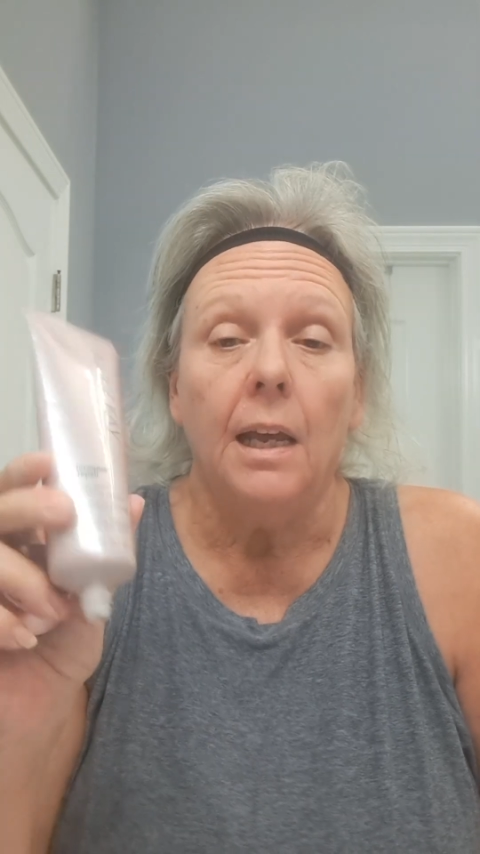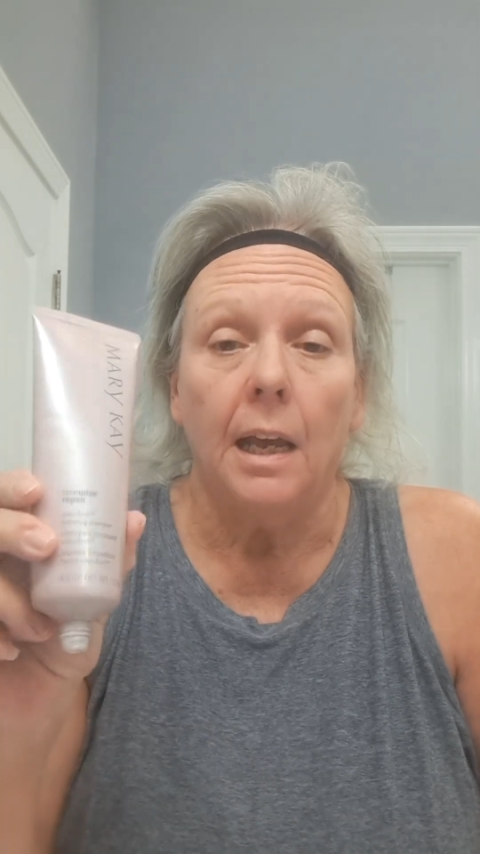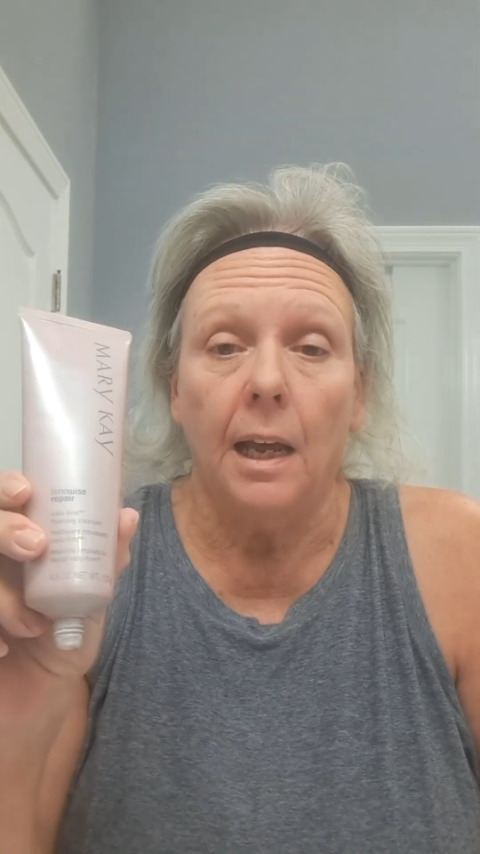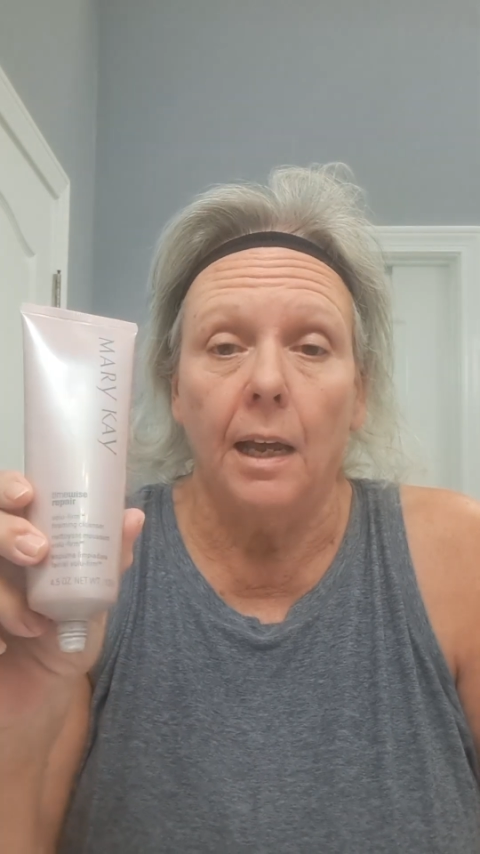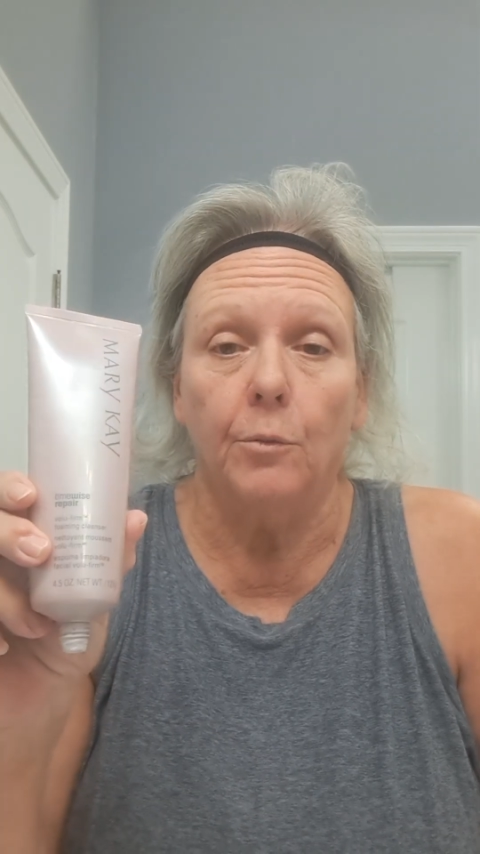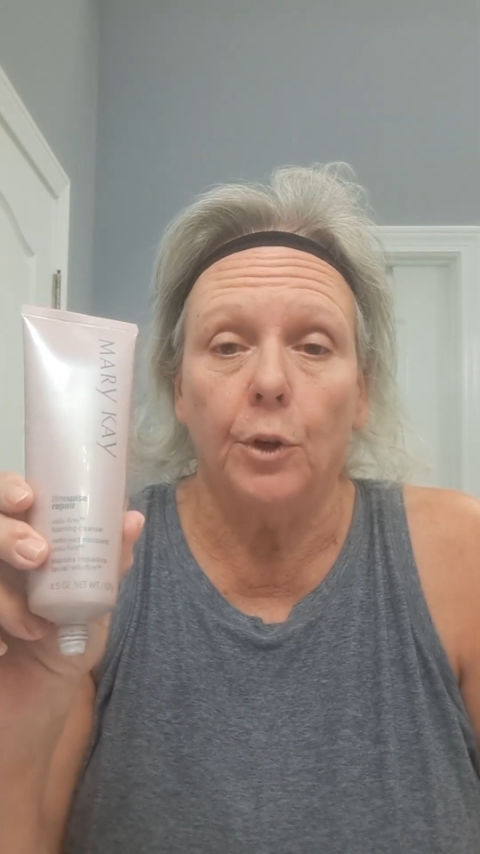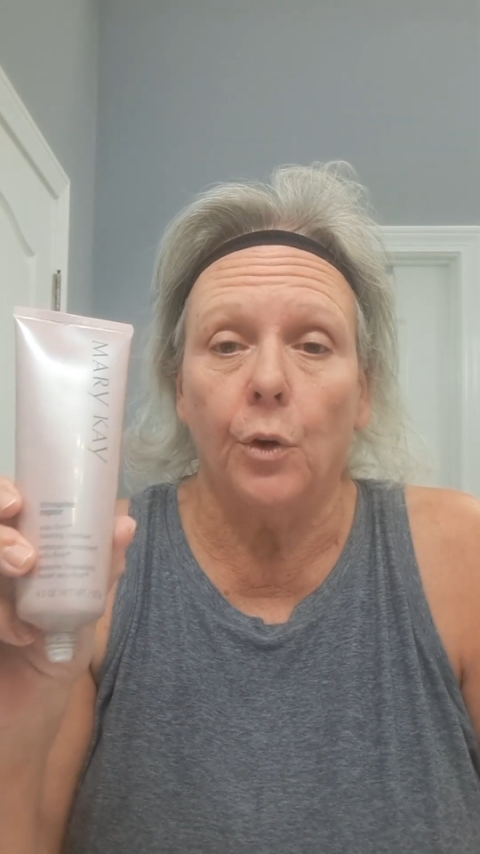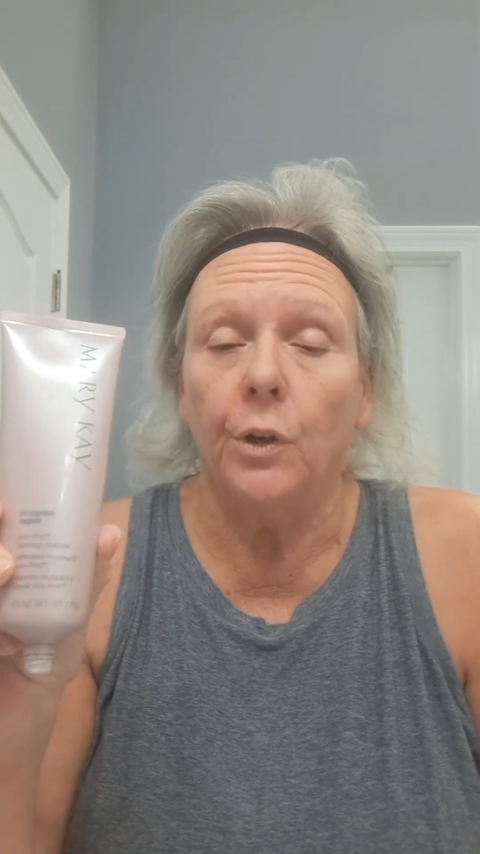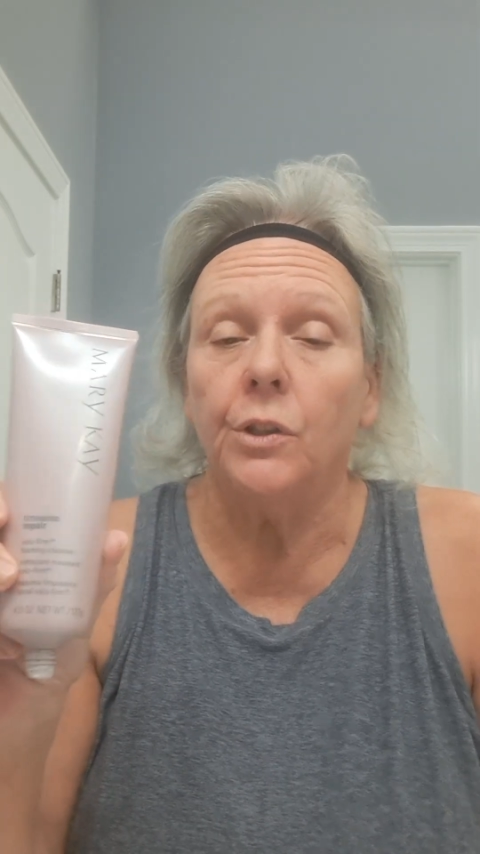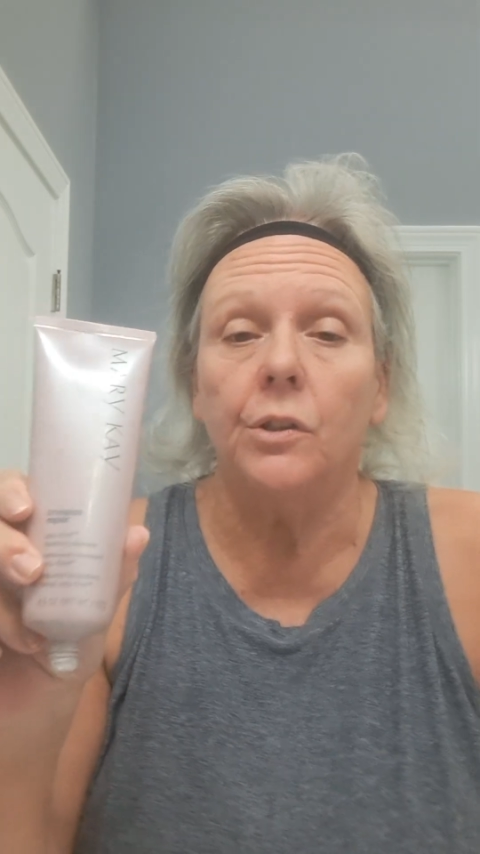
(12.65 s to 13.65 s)
And we're
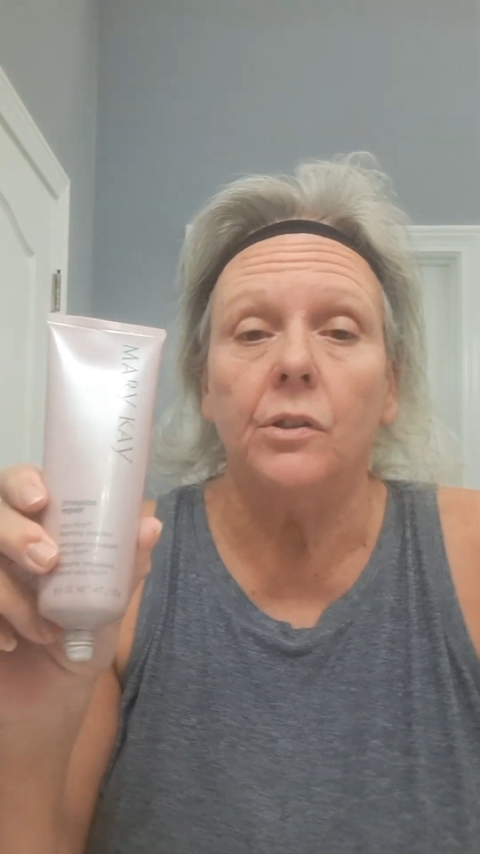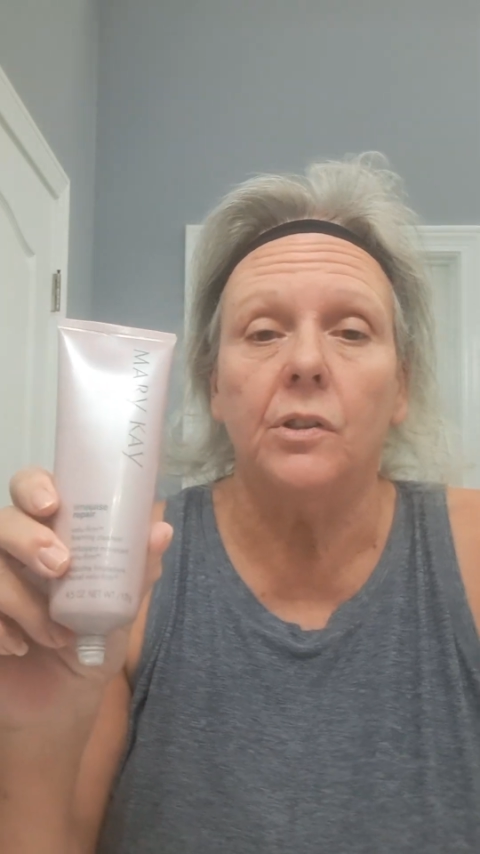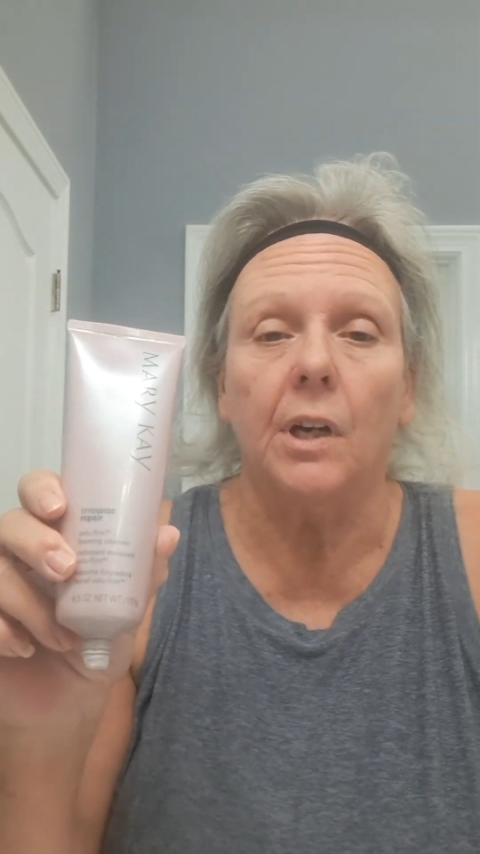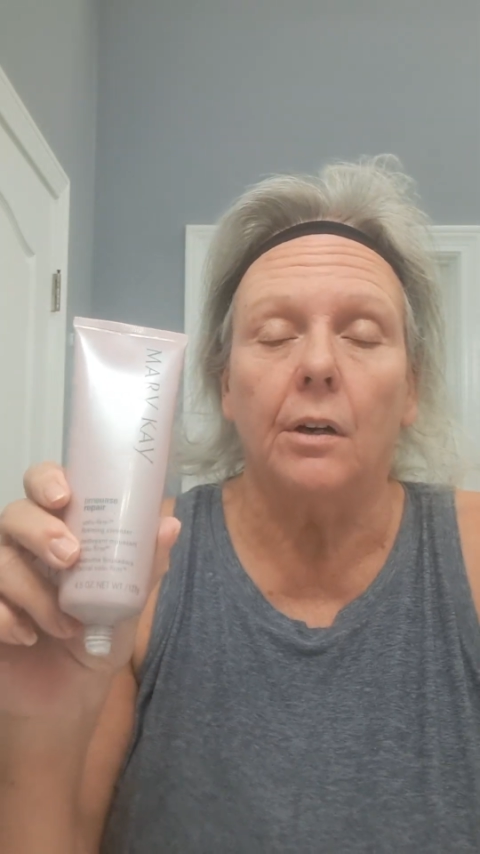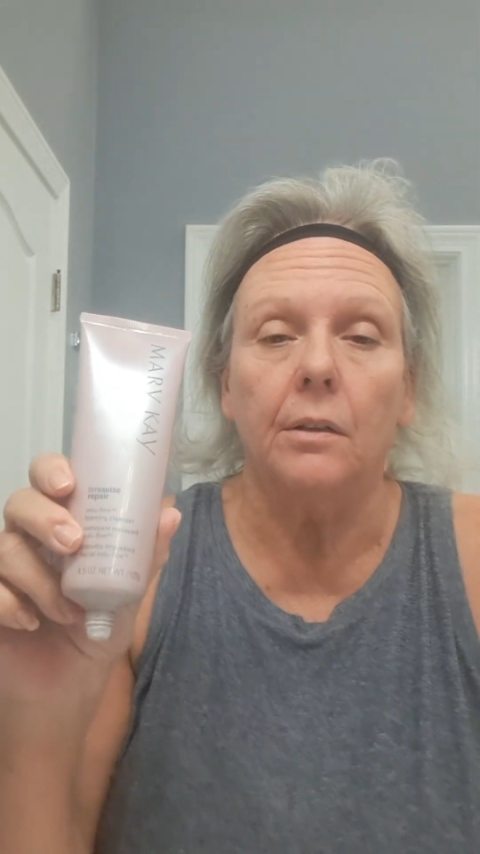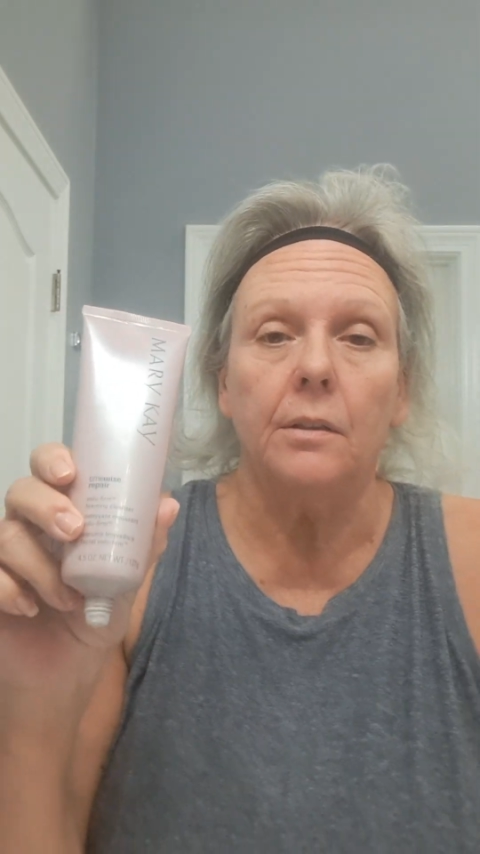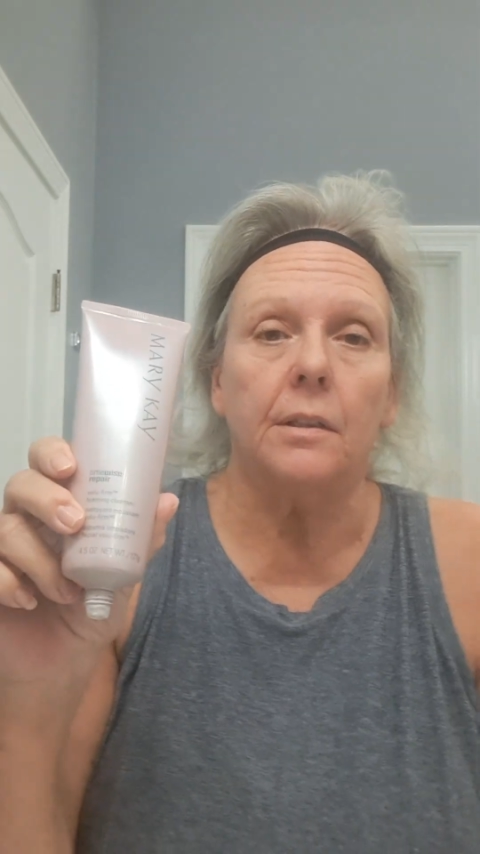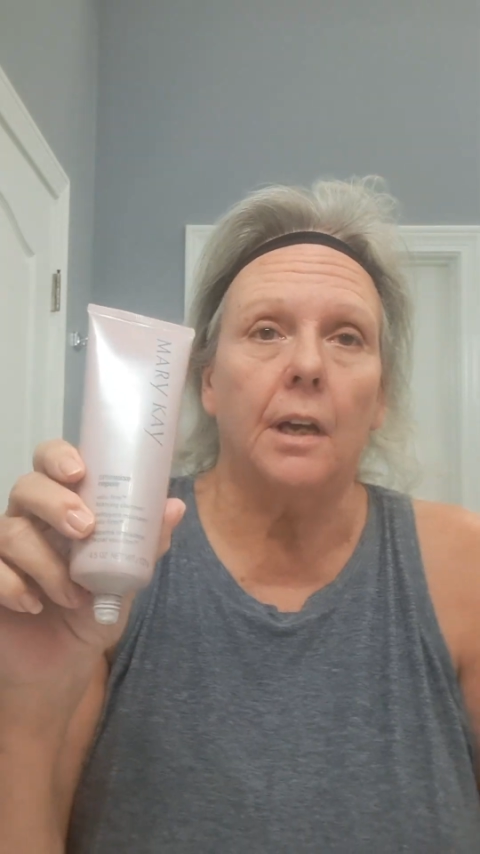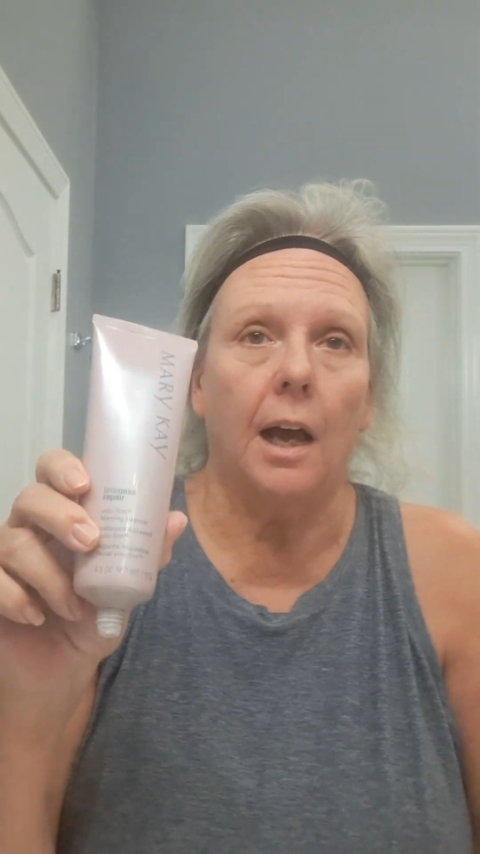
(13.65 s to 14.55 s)
going to start,